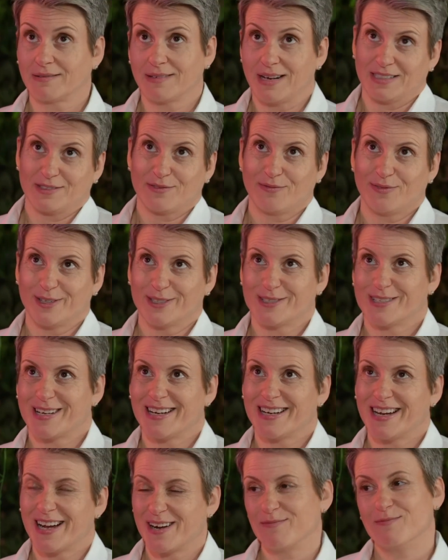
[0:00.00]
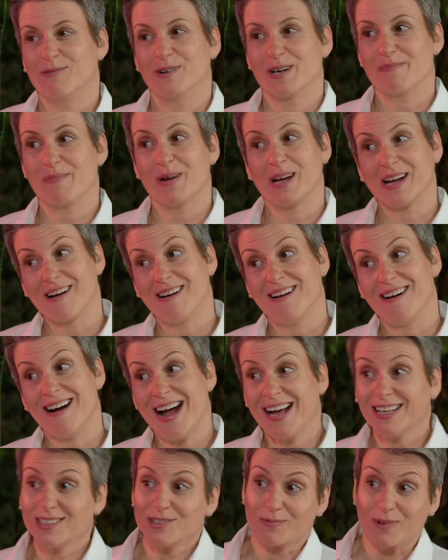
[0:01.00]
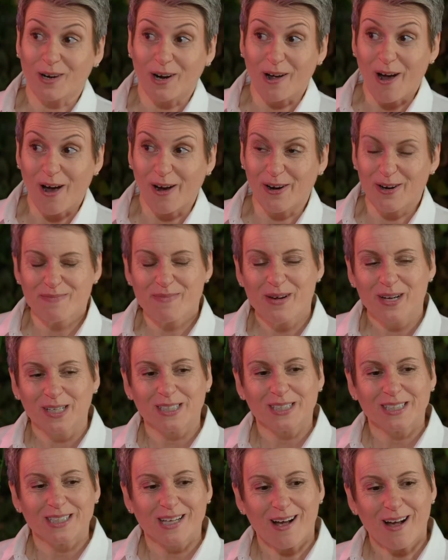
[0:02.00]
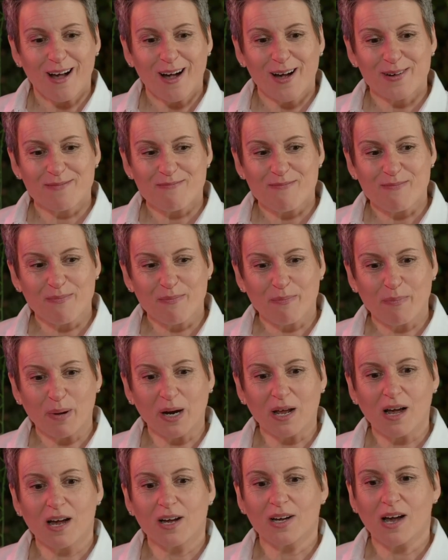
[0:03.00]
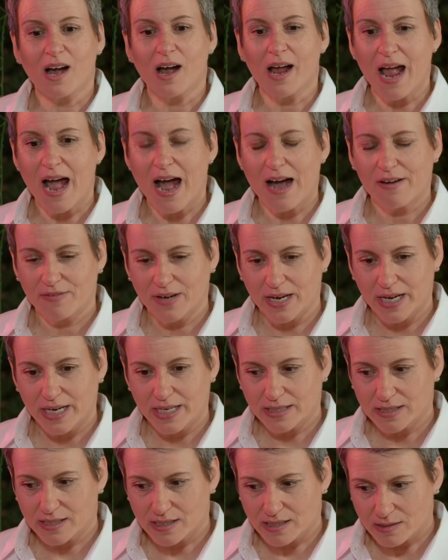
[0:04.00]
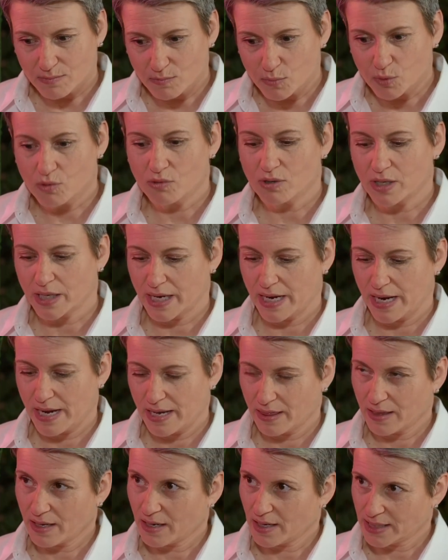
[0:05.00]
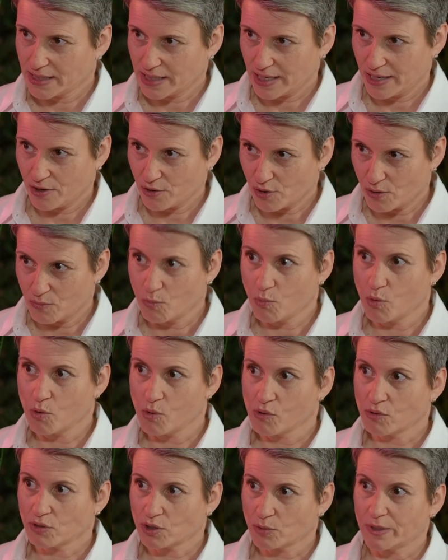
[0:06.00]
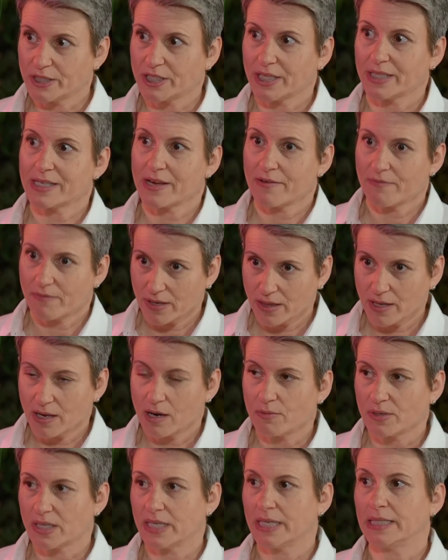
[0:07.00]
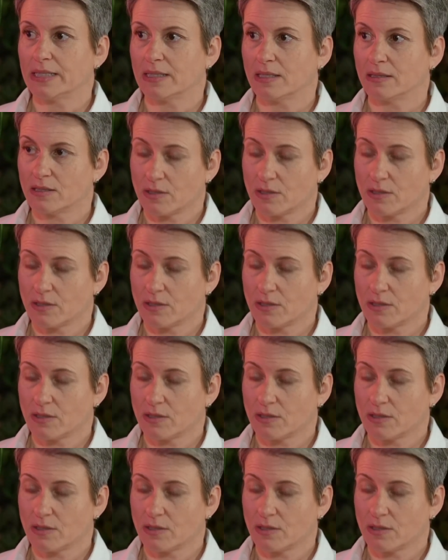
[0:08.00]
As a first aider, have one in my car and one at home. But I have a smaller kit that I take on walks, which has everything I would need.